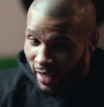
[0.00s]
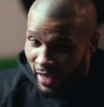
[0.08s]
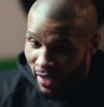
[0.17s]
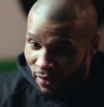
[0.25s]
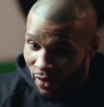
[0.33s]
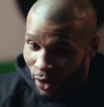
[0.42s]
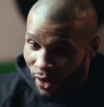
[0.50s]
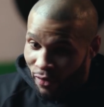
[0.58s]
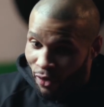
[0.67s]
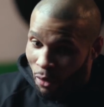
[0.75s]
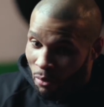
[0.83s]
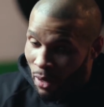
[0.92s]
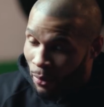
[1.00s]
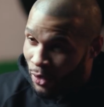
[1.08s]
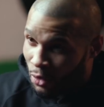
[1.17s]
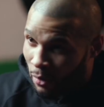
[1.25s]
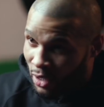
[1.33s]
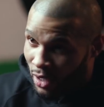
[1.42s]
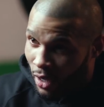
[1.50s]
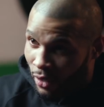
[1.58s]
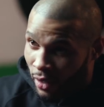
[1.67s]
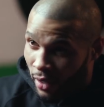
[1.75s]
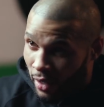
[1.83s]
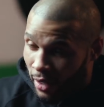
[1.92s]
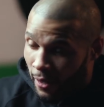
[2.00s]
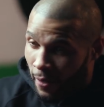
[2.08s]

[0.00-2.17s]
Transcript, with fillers: I have very fond memories of my childhood.